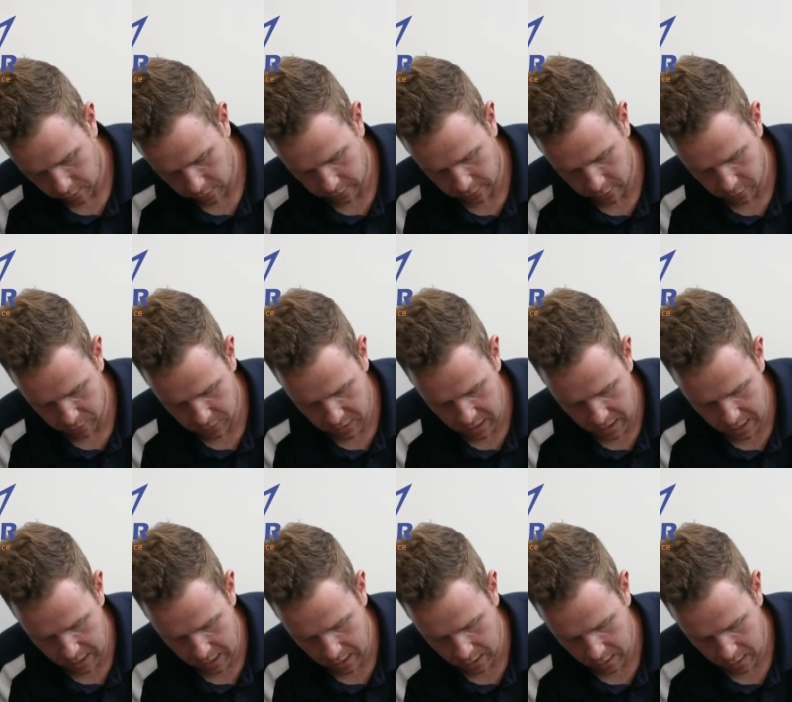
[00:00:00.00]
From
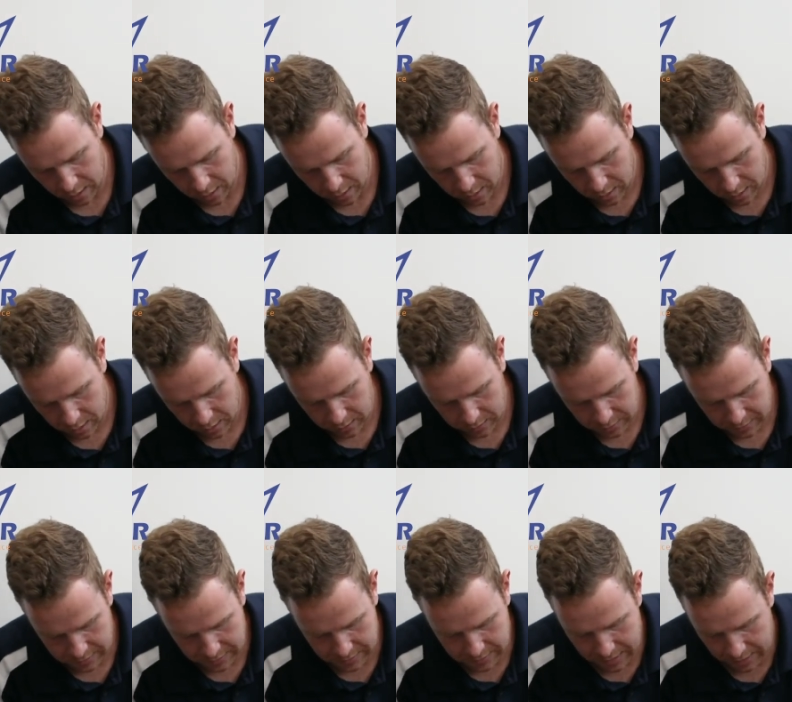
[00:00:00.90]
there,
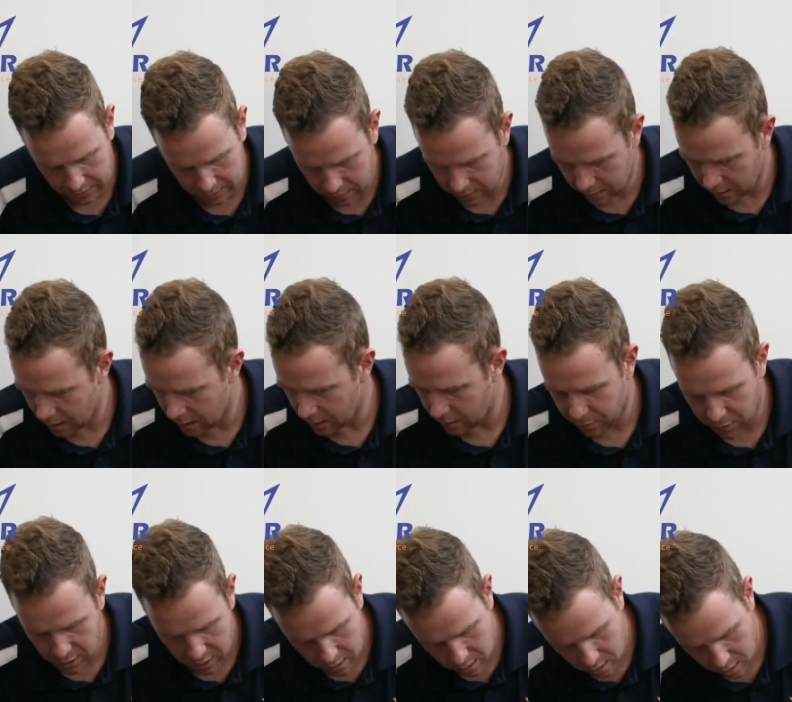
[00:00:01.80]
take the other
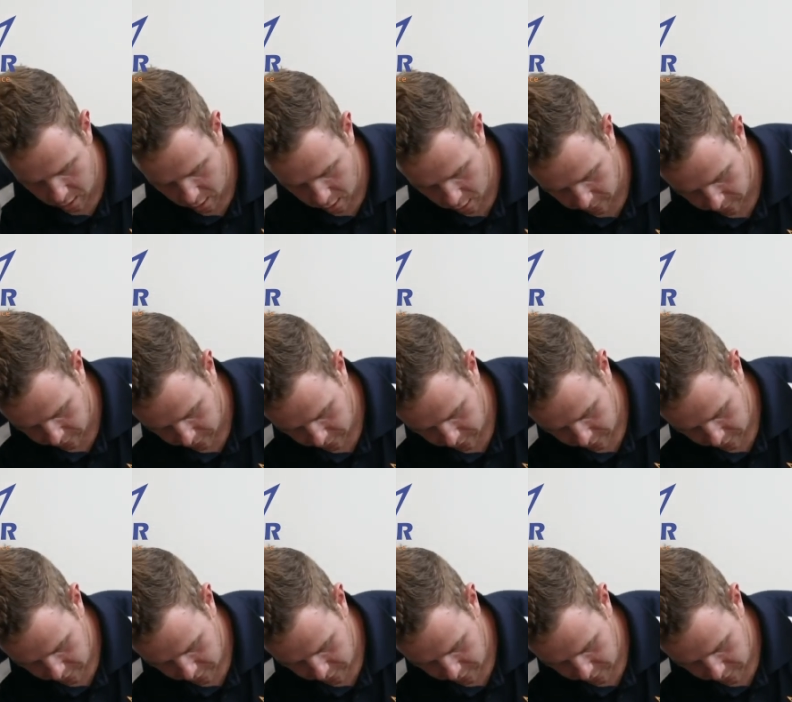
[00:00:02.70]
bit off,